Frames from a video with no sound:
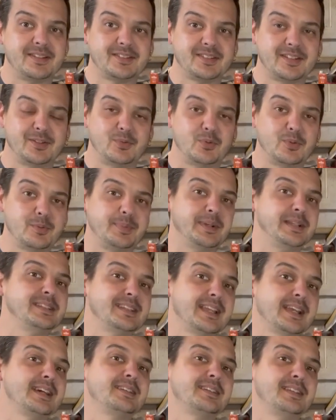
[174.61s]
So we'll be
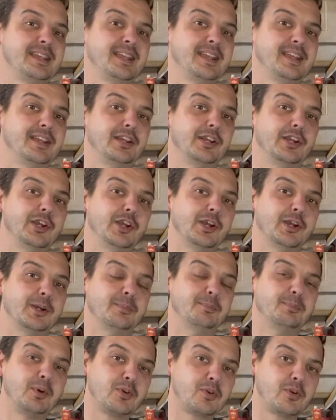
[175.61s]
down here
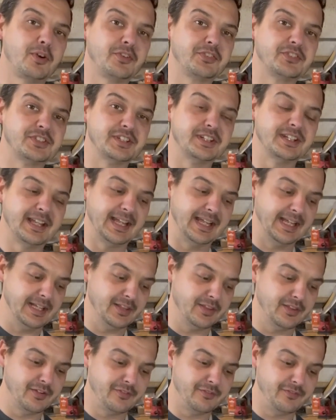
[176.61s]
more often
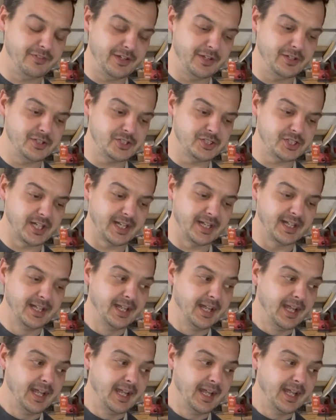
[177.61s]
in the future.